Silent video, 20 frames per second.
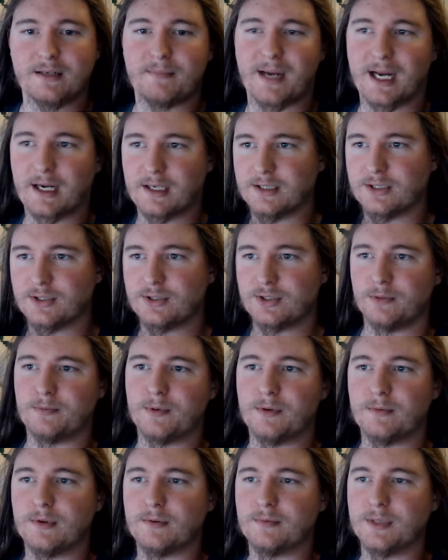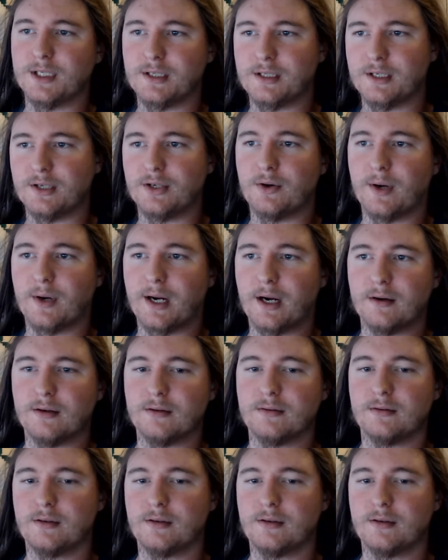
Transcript: back in the Super Nintendo era.